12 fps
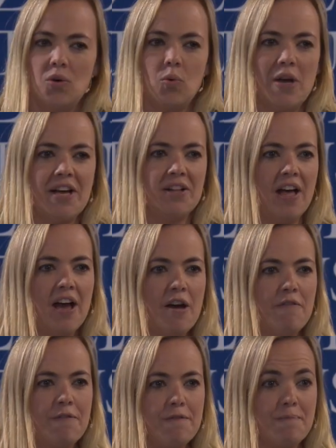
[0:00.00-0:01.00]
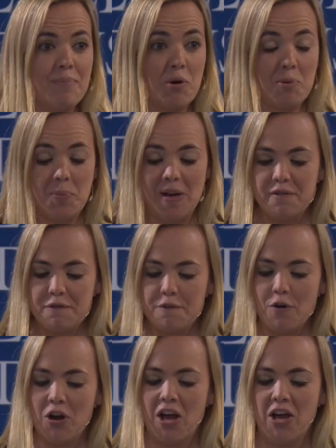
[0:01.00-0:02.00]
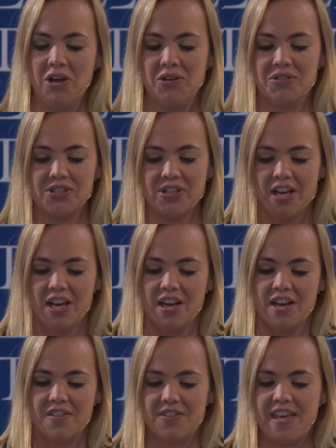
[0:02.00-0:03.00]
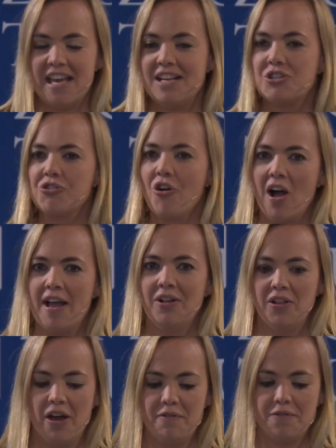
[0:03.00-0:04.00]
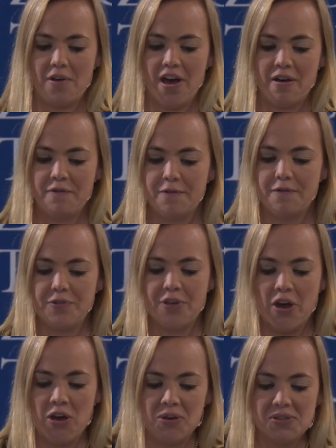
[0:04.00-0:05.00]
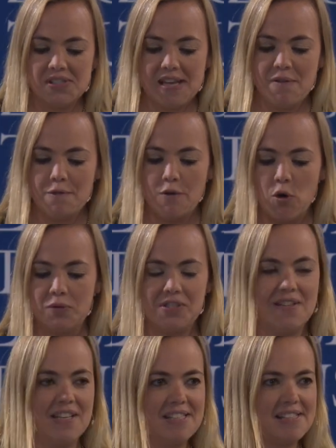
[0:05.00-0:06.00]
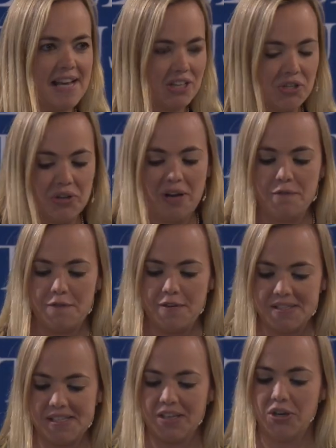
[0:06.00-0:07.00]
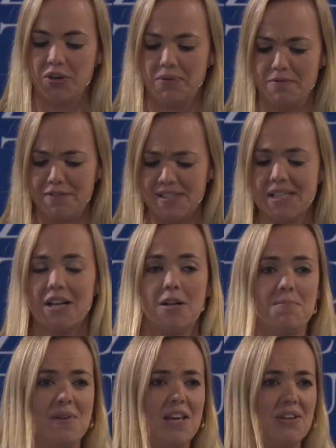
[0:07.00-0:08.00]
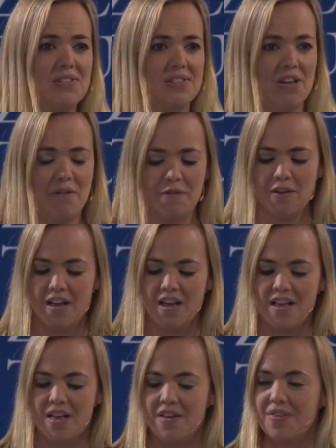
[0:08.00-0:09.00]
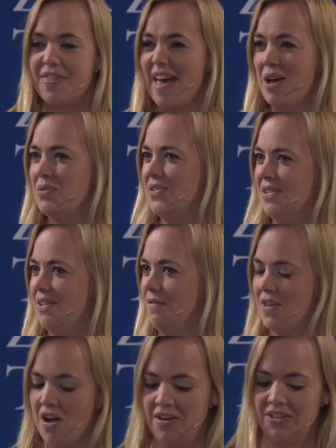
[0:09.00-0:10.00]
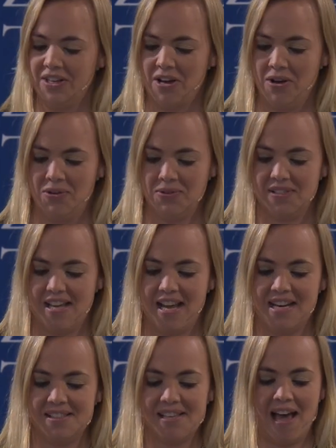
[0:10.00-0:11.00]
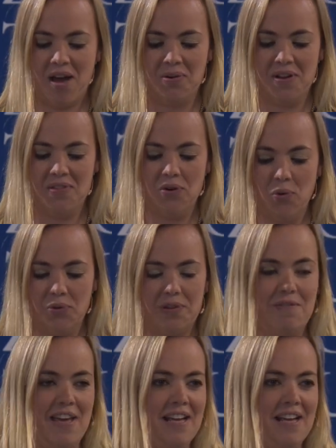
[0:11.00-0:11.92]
We'll have probably followed the trial of those involved in the sexual and physical abuse of thousands of young girls in a town in the north of